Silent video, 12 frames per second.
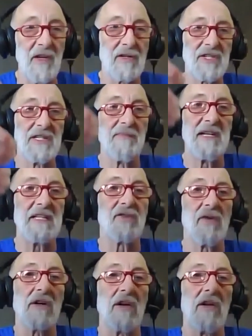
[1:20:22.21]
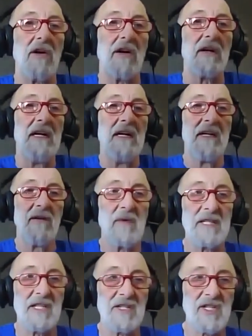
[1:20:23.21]
They're still being dragged along
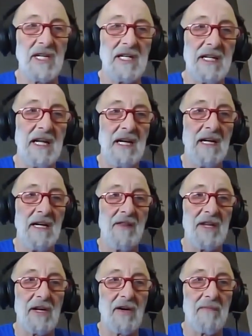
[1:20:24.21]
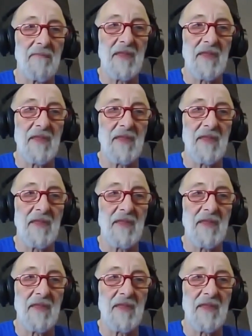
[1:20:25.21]
with the sun. Their